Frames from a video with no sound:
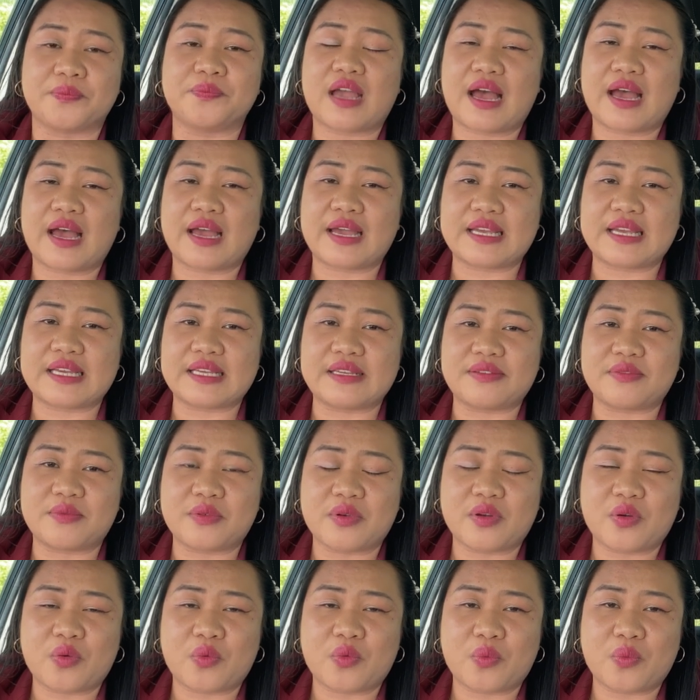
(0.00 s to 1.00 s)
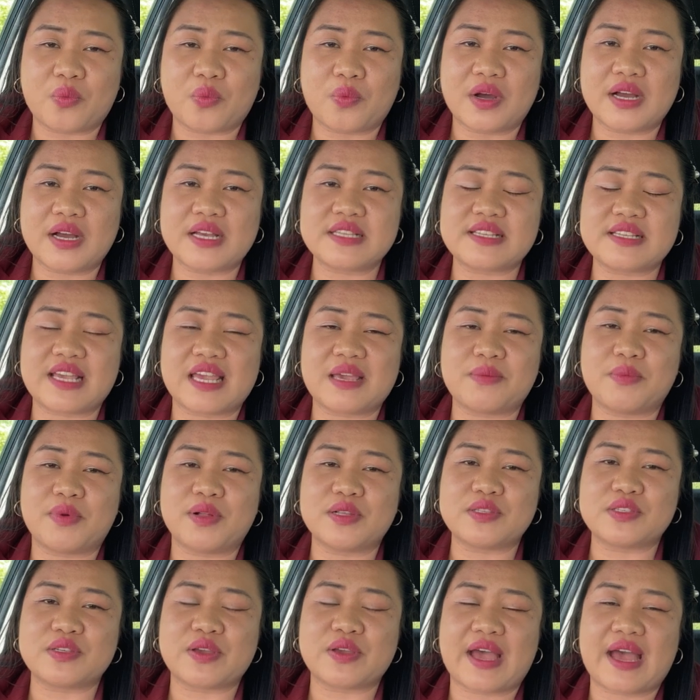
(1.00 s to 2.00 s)
i was able
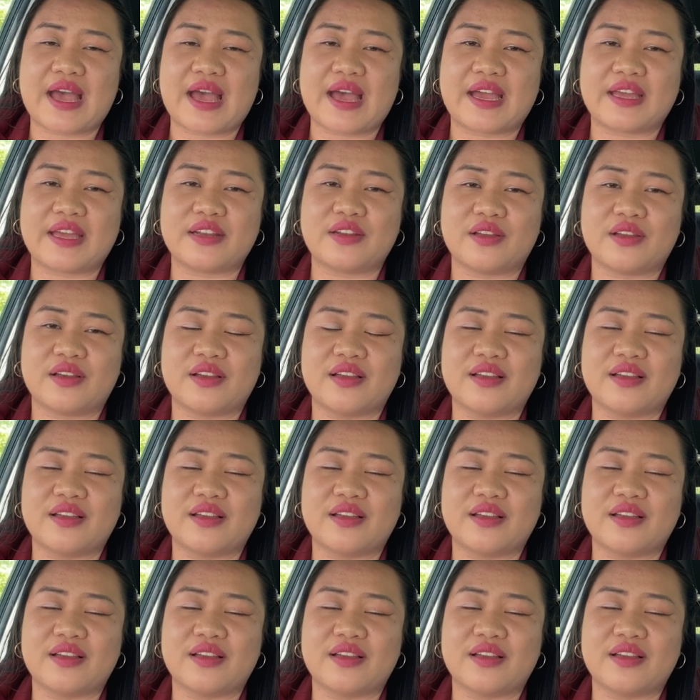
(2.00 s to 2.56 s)
to had